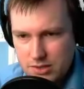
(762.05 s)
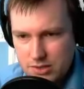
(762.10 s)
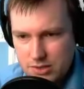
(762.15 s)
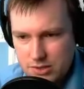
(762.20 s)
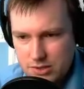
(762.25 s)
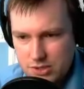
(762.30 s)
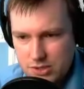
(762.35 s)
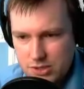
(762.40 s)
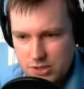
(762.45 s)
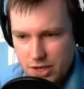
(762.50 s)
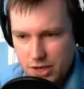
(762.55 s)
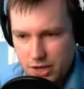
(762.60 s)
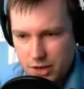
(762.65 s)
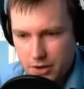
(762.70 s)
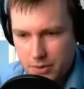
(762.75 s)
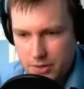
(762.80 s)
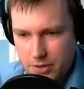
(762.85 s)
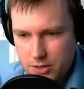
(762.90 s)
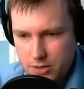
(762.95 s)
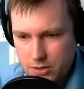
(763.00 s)

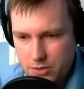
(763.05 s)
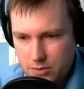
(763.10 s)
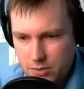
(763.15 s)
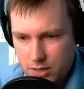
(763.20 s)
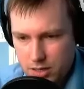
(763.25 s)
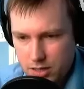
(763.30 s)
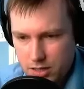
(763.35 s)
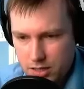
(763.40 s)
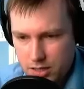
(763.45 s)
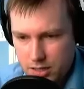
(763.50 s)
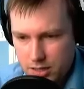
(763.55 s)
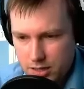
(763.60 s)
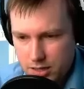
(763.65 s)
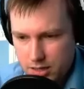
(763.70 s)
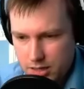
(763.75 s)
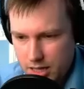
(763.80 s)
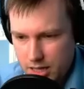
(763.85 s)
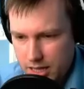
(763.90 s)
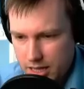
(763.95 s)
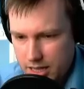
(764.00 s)
So, you are
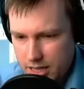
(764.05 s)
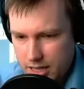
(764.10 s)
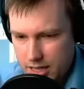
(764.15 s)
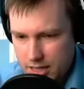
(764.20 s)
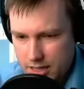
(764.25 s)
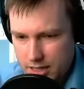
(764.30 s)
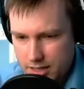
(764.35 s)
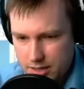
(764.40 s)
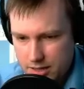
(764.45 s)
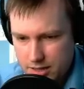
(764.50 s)
there.